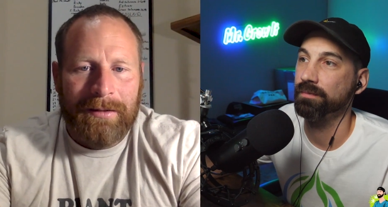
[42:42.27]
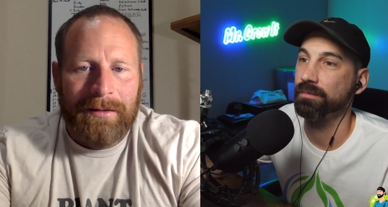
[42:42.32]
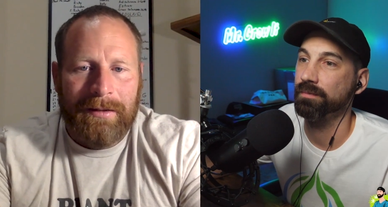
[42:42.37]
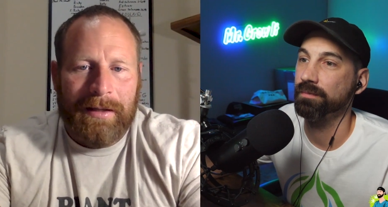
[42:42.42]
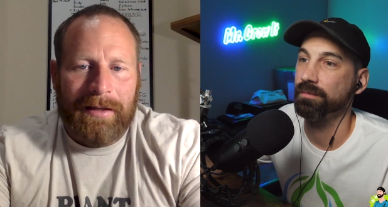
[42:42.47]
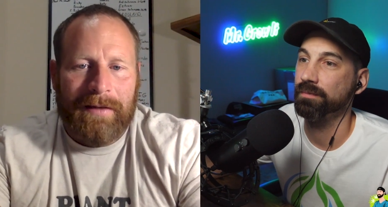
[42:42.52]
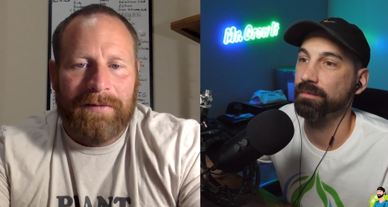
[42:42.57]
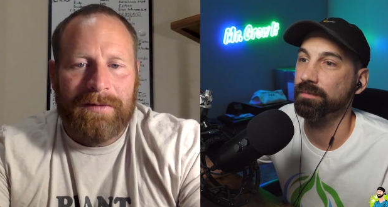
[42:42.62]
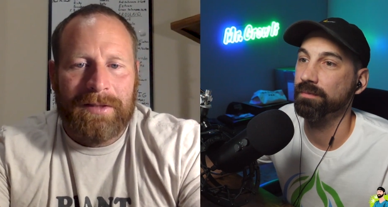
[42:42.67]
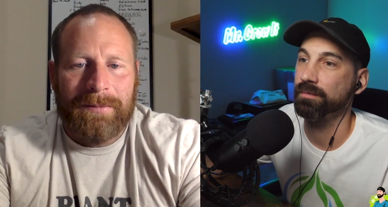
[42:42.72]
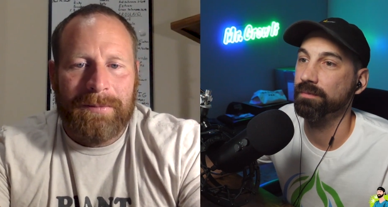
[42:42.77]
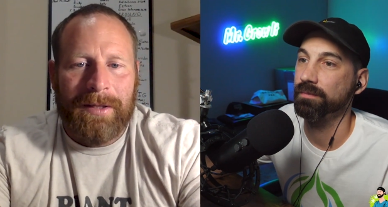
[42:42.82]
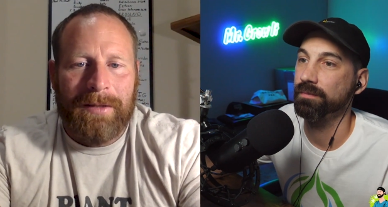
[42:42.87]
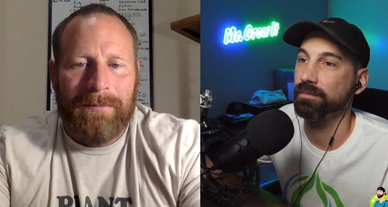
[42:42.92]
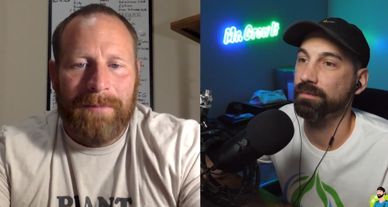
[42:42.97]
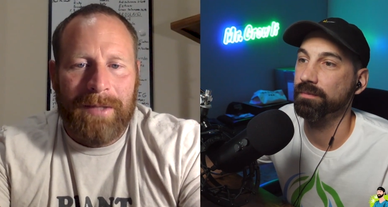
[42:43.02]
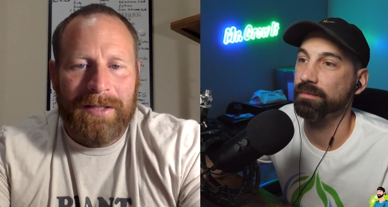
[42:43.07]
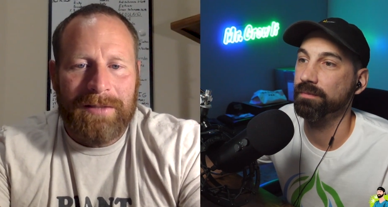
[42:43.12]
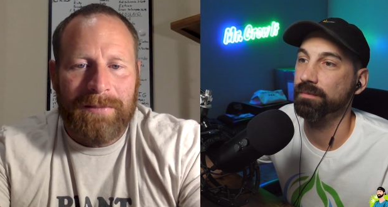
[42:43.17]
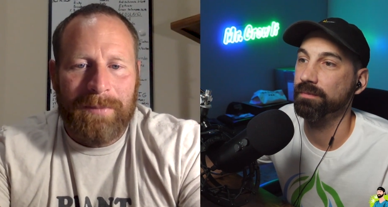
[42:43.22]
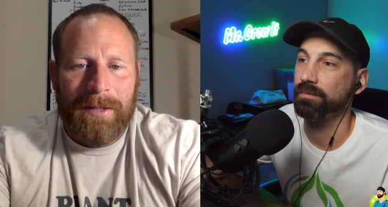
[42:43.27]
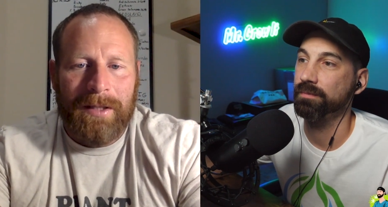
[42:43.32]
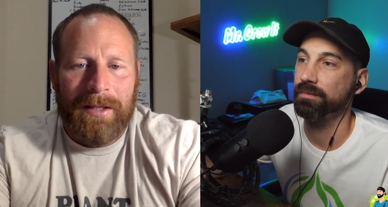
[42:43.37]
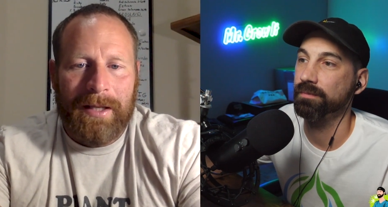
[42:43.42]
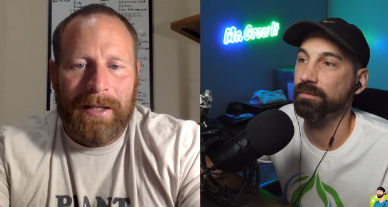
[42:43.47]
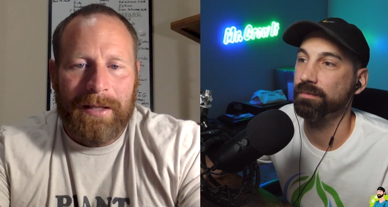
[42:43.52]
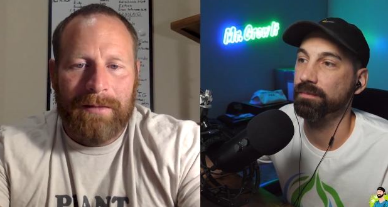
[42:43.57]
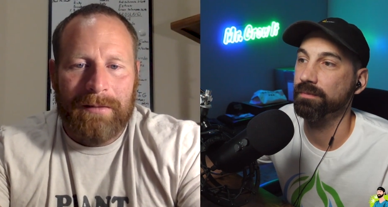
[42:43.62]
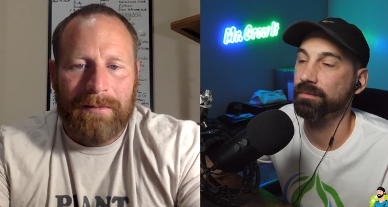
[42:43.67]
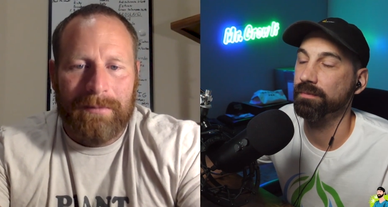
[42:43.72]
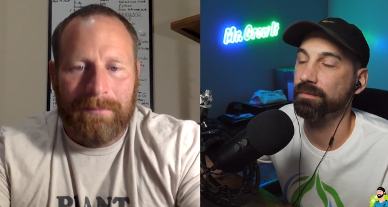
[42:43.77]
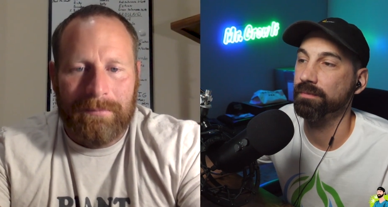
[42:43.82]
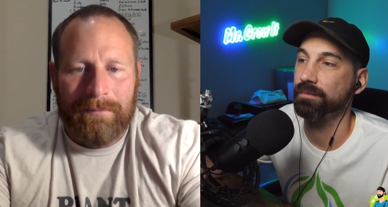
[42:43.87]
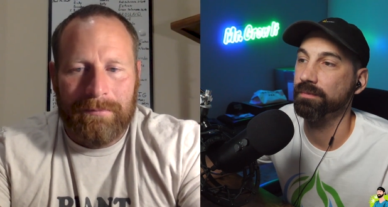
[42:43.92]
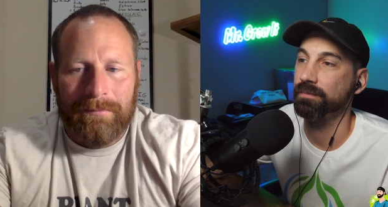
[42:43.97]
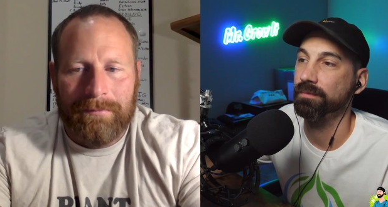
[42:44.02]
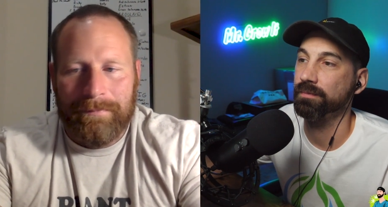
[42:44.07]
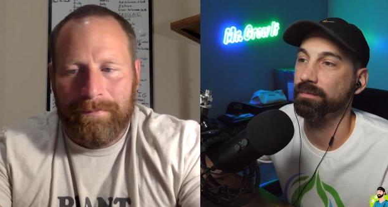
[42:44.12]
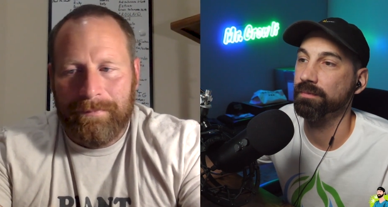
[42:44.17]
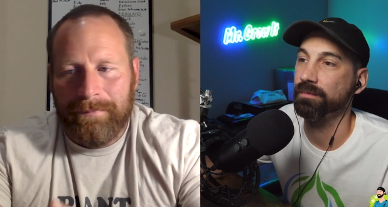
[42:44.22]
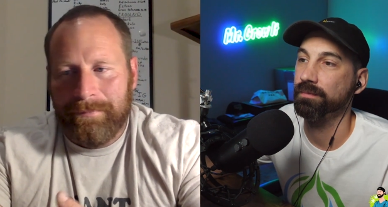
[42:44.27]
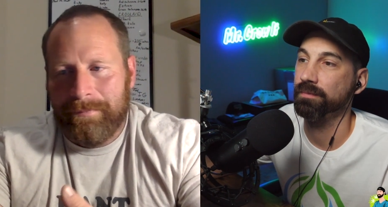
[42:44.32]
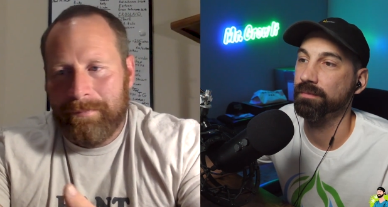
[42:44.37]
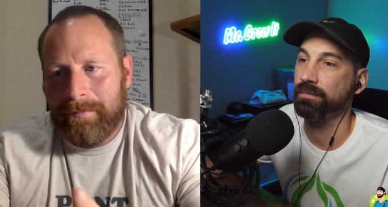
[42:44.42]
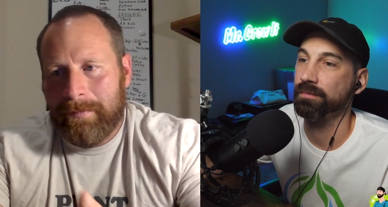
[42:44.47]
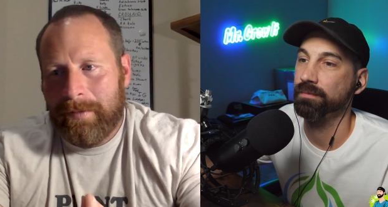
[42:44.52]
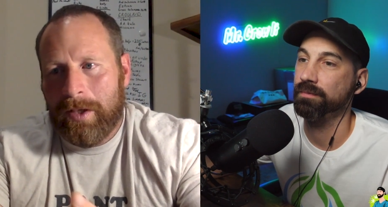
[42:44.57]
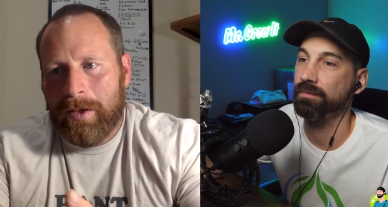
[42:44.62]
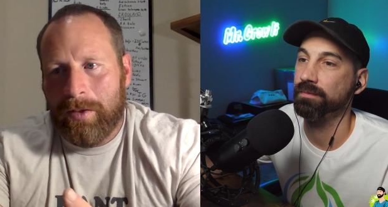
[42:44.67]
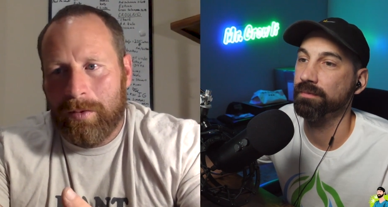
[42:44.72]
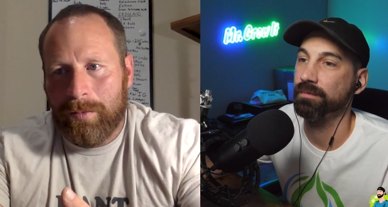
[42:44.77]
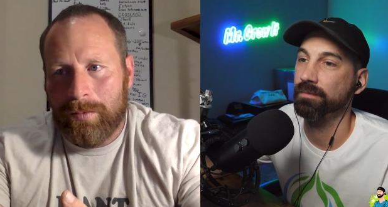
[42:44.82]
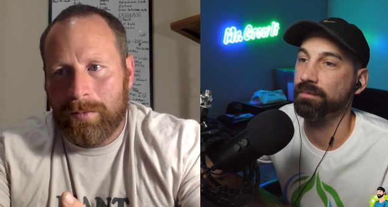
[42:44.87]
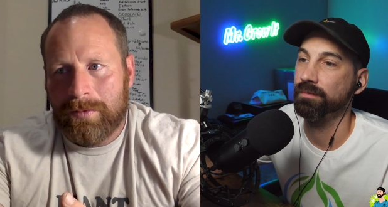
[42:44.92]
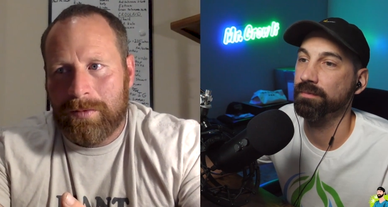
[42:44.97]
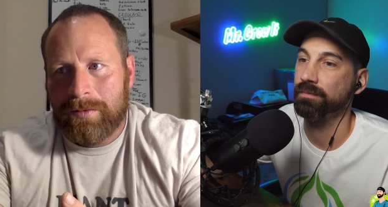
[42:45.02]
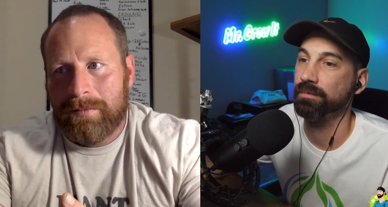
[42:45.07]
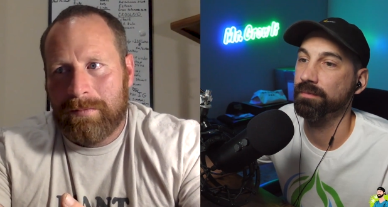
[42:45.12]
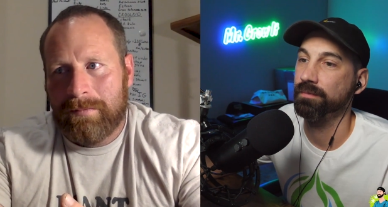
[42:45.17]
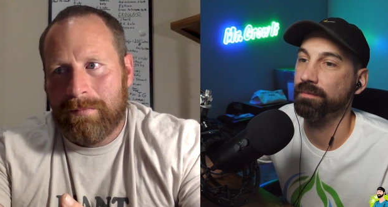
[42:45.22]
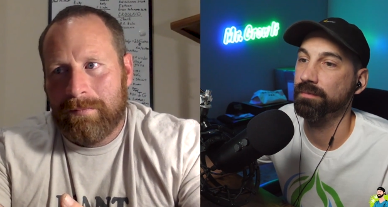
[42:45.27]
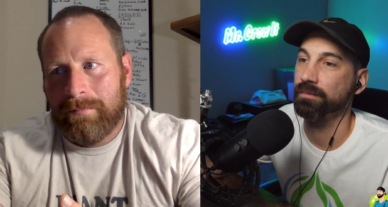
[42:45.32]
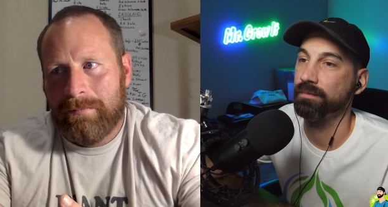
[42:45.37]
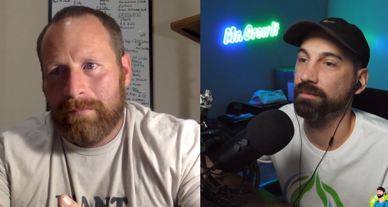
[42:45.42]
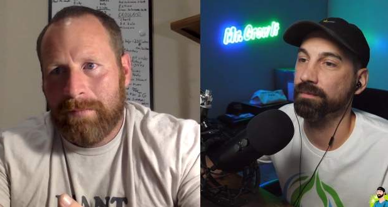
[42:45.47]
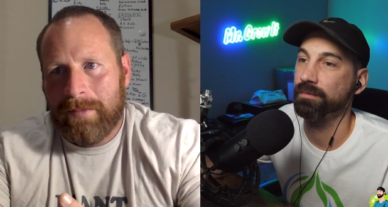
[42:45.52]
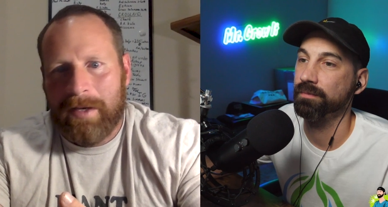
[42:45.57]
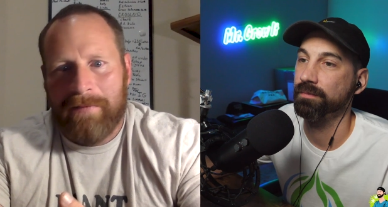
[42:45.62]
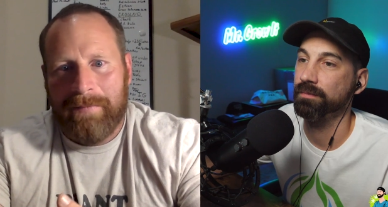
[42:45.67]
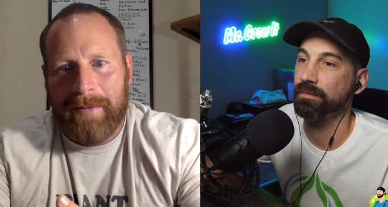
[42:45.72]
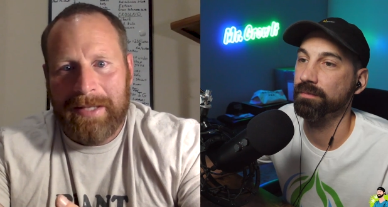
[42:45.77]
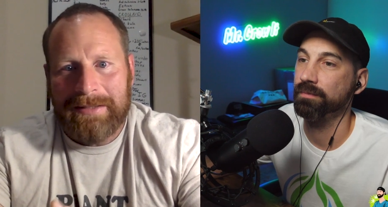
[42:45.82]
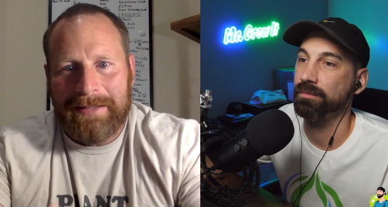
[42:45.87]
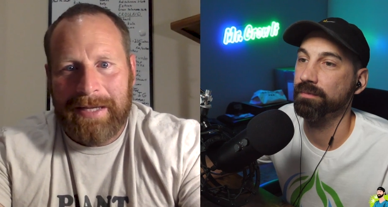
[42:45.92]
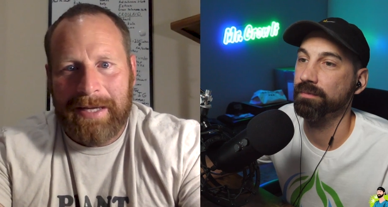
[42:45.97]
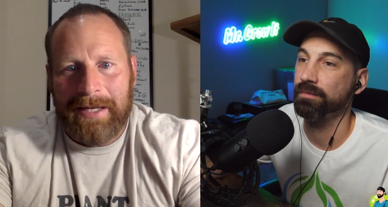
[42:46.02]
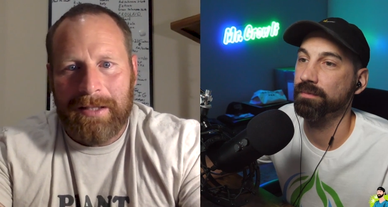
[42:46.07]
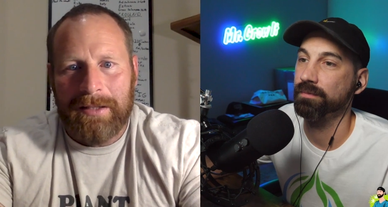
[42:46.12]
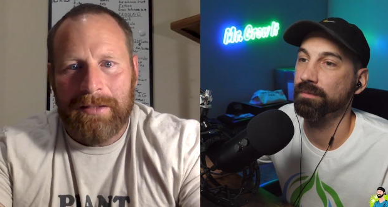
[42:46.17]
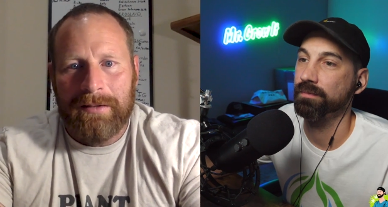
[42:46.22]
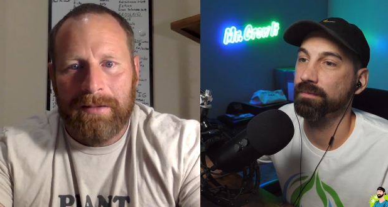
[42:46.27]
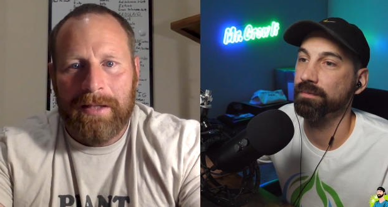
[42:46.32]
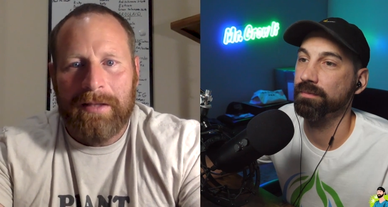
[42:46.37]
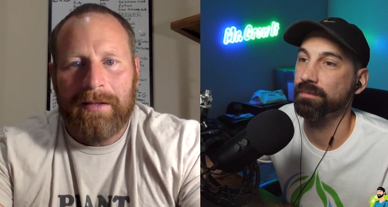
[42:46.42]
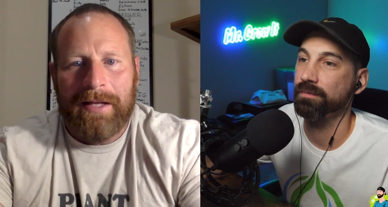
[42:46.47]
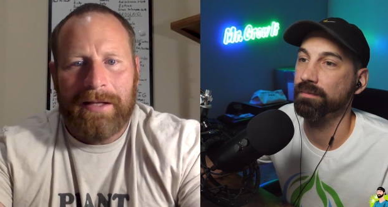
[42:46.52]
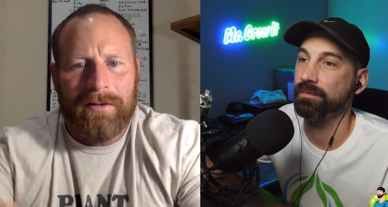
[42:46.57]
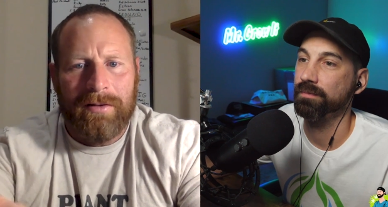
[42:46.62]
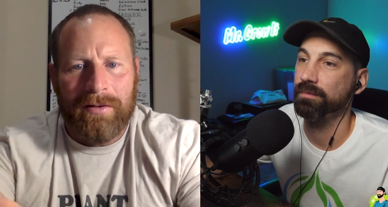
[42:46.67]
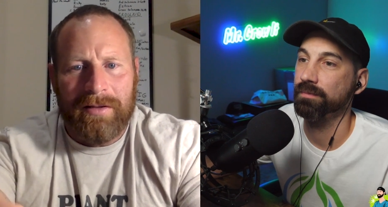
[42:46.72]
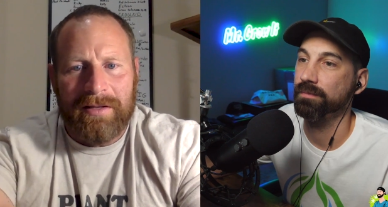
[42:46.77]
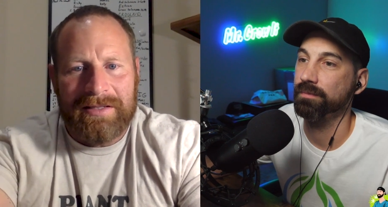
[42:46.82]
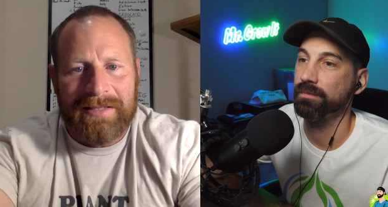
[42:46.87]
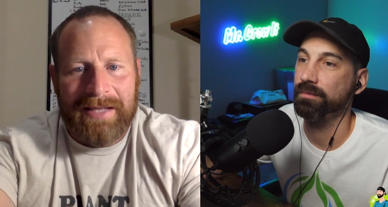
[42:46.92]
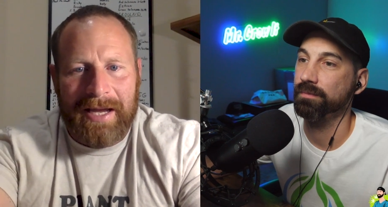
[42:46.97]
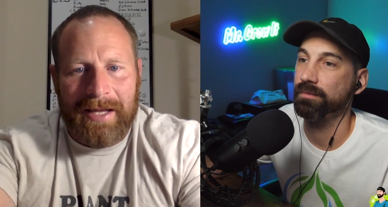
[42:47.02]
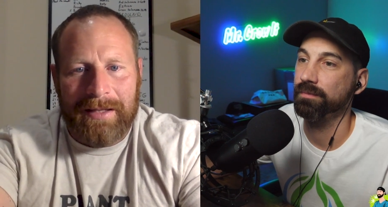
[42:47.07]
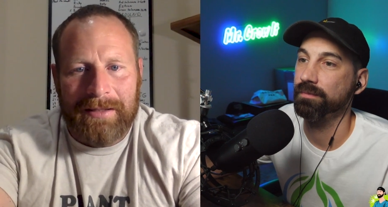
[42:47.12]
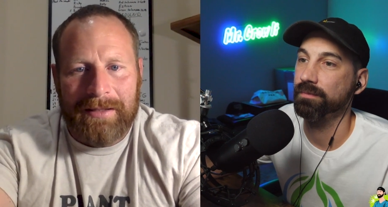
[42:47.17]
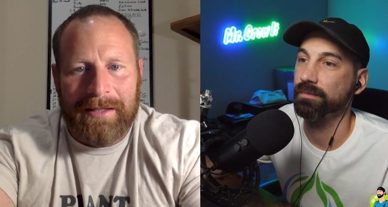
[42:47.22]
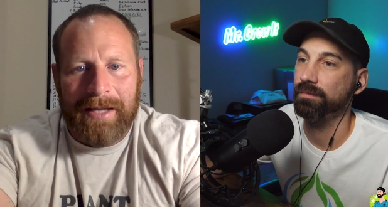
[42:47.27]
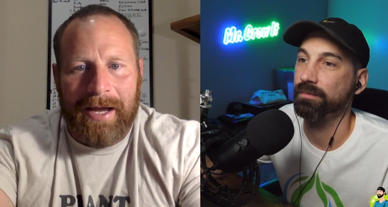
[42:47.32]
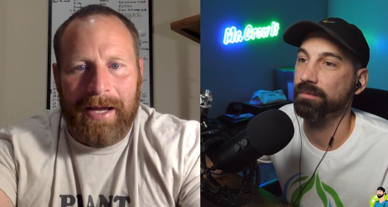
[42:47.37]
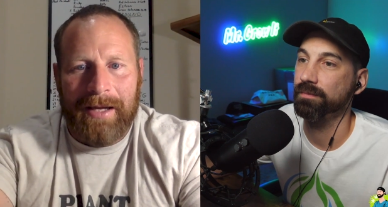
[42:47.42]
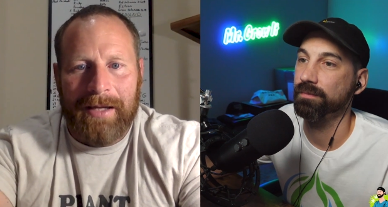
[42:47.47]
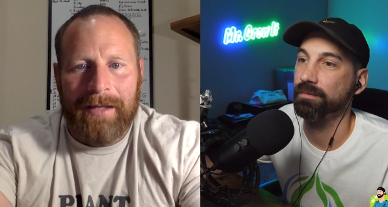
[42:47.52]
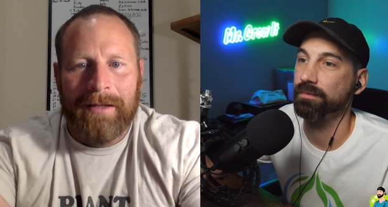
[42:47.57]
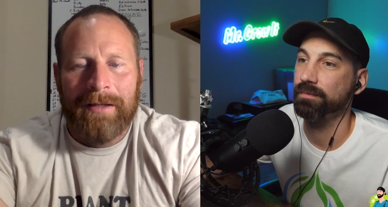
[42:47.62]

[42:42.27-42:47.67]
Speaker 1: Like if somebody meets me that knows of my salad, they're like, you're the salad guy.